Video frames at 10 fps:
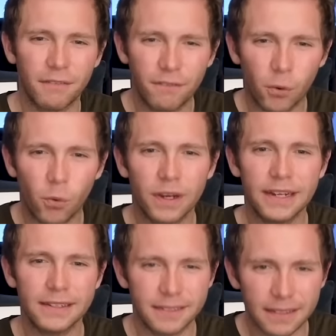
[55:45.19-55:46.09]

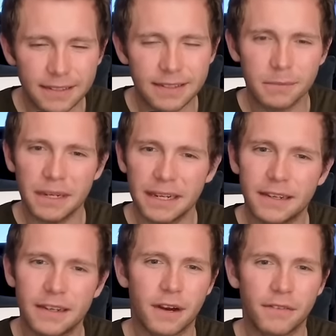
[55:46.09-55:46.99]
40 to 60 million
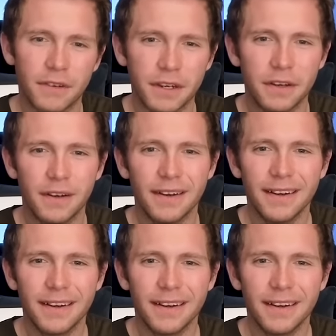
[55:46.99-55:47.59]
in revenue